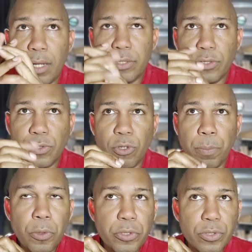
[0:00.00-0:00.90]
a
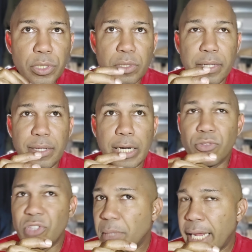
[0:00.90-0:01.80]
suppose it, it'll
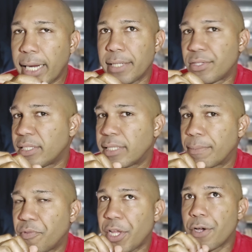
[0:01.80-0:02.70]
seem like it's an
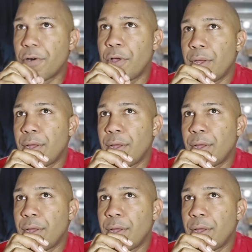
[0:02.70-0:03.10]
in-depth video,